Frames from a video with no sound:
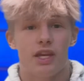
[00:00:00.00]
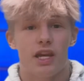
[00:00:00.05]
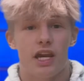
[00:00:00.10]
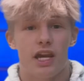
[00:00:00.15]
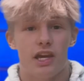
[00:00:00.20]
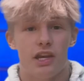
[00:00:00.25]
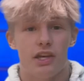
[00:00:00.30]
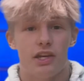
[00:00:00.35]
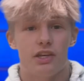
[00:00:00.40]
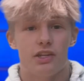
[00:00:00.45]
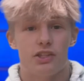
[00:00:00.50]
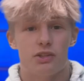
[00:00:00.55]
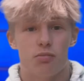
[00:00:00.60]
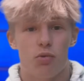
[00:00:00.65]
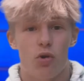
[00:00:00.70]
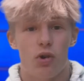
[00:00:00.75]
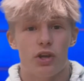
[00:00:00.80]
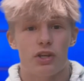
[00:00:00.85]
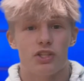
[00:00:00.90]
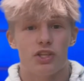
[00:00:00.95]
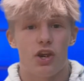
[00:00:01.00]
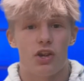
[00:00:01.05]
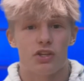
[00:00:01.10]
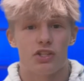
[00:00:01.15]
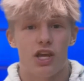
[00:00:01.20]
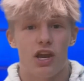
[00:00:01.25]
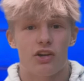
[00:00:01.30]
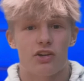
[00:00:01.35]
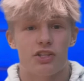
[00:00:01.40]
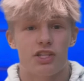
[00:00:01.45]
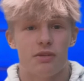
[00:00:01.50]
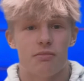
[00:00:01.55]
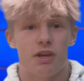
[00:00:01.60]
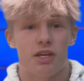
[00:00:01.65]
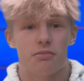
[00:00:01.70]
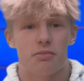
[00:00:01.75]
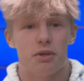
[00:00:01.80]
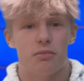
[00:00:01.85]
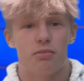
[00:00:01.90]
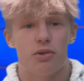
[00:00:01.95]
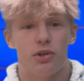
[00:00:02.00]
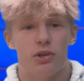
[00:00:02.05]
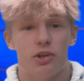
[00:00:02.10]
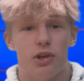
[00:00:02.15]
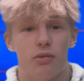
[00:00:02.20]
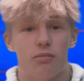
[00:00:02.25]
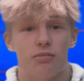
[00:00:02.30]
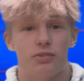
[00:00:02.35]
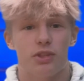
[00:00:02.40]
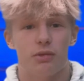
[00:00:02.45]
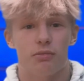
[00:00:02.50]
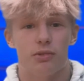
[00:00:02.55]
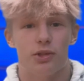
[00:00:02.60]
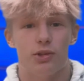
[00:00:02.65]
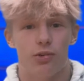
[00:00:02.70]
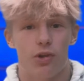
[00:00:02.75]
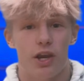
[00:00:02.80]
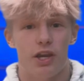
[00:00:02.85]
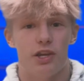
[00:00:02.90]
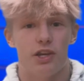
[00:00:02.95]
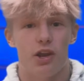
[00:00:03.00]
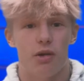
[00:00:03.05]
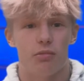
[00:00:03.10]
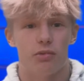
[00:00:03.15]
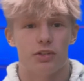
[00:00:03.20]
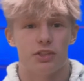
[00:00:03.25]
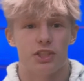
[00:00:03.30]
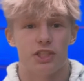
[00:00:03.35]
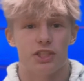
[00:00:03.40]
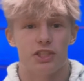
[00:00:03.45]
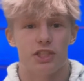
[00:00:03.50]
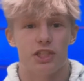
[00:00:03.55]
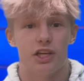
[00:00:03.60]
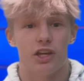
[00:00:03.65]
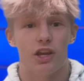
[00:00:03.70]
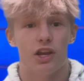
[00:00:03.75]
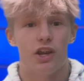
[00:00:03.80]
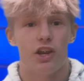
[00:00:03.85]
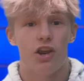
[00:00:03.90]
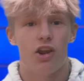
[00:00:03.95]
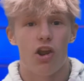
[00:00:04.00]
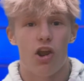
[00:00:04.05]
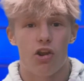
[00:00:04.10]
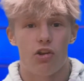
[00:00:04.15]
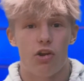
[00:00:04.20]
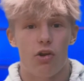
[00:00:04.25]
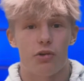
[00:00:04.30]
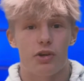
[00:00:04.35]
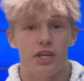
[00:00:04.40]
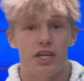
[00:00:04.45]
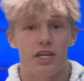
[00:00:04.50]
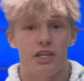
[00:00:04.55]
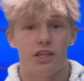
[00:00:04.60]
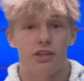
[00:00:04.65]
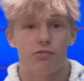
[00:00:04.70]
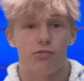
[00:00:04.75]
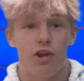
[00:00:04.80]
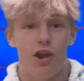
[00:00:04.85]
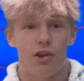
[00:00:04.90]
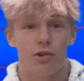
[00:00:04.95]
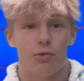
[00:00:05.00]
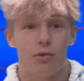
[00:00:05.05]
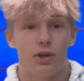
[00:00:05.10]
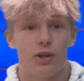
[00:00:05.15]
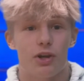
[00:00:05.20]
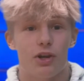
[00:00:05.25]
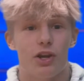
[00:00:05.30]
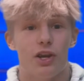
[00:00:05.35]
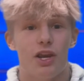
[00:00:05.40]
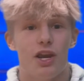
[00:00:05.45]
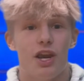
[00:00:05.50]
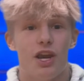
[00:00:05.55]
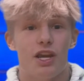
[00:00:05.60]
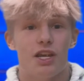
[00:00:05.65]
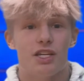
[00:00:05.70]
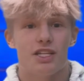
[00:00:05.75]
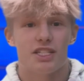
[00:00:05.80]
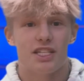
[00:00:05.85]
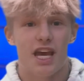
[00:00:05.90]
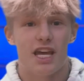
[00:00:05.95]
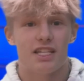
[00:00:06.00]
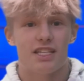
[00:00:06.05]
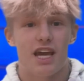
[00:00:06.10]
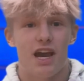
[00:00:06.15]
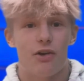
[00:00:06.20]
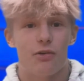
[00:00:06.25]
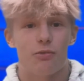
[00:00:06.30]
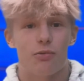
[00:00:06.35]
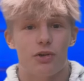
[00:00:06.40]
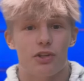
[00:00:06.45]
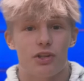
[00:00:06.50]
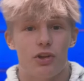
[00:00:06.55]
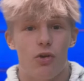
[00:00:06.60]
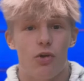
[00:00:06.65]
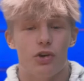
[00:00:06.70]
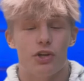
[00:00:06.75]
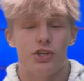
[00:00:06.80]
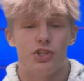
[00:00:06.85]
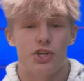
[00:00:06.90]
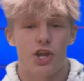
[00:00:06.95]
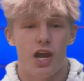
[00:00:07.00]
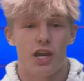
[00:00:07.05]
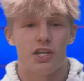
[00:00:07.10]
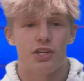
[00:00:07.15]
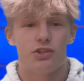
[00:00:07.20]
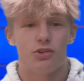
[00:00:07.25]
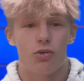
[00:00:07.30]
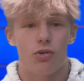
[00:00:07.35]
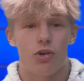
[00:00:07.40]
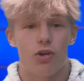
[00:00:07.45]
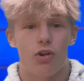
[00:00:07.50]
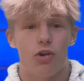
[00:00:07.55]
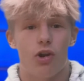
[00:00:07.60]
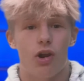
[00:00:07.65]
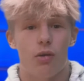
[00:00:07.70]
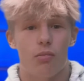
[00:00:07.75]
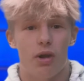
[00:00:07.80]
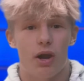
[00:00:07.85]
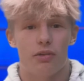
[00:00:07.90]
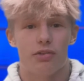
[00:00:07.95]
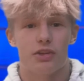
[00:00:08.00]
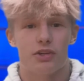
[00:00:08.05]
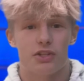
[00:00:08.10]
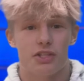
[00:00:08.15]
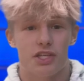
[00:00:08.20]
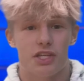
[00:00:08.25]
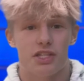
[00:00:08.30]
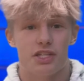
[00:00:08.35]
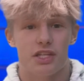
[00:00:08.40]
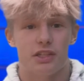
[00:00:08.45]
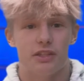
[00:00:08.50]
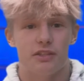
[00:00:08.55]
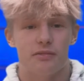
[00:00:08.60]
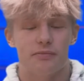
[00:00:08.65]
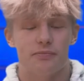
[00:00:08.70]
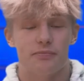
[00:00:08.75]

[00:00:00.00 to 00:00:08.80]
In sports, our soccer team has been putting up some great numbers this year. Our own Ethan Rockwerger sat down with goalie Johnny Doro about their season.